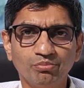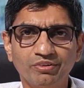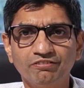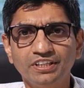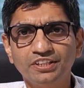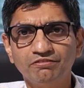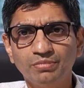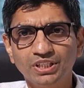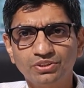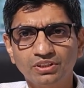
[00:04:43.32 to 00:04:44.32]
preventive
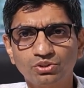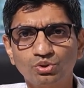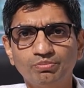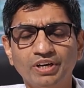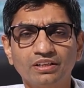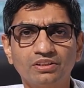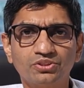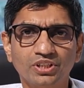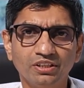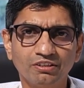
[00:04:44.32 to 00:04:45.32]
measures to break the
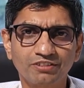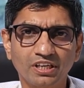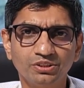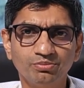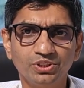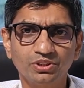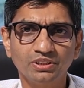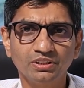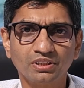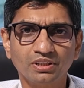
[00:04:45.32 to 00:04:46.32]
chain of
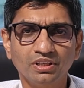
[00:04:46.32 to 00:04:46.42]
transmission,